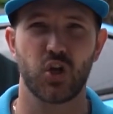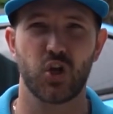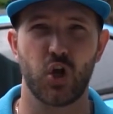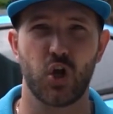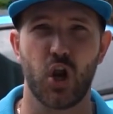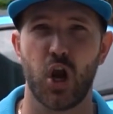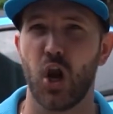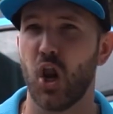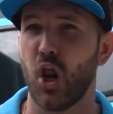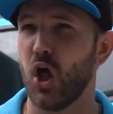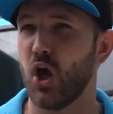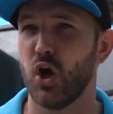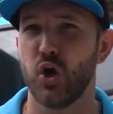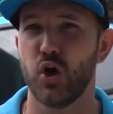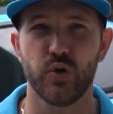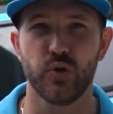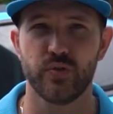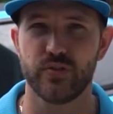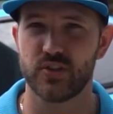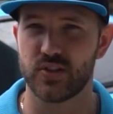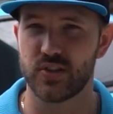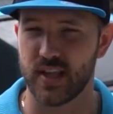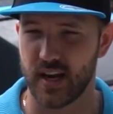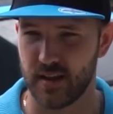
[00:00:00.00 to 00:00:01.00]

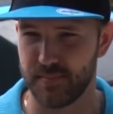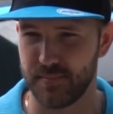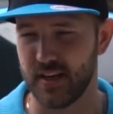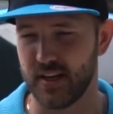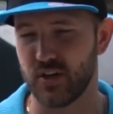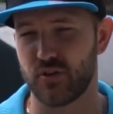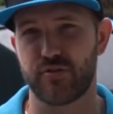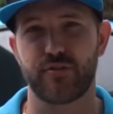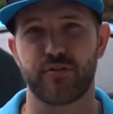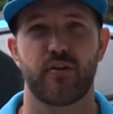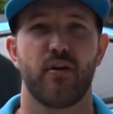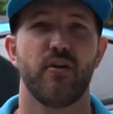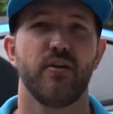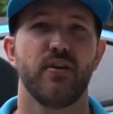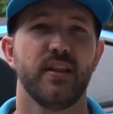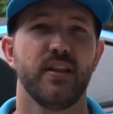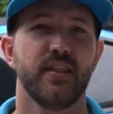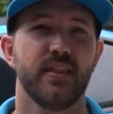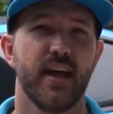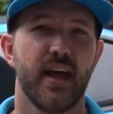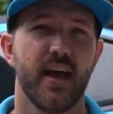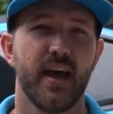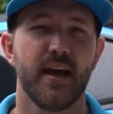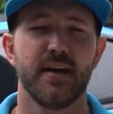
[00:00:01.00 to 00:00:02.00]
clothes that have been thrown
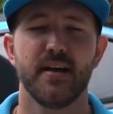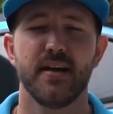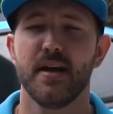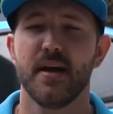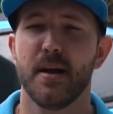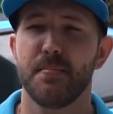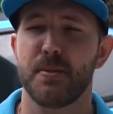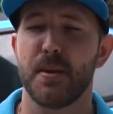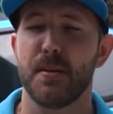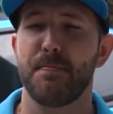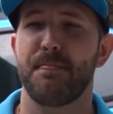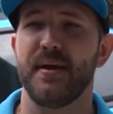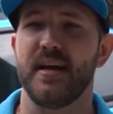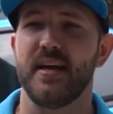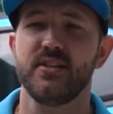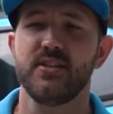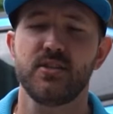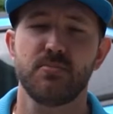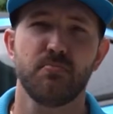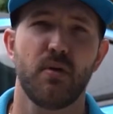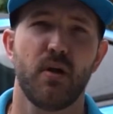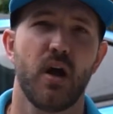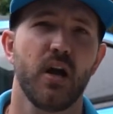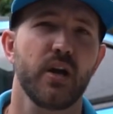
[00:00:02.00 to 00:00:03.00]
in there. The
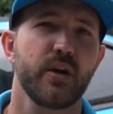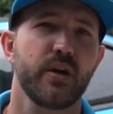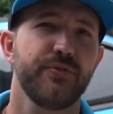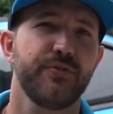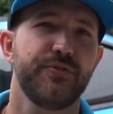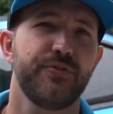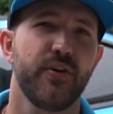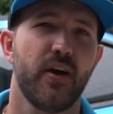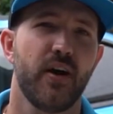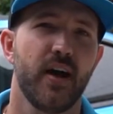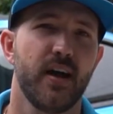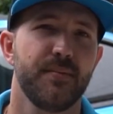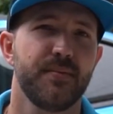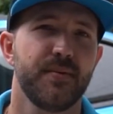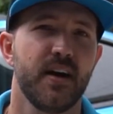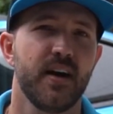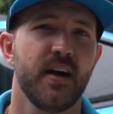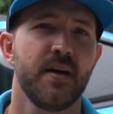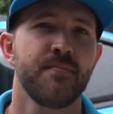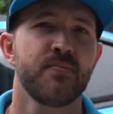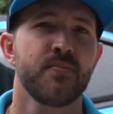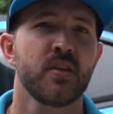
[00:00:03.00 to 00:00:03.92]
best microfiber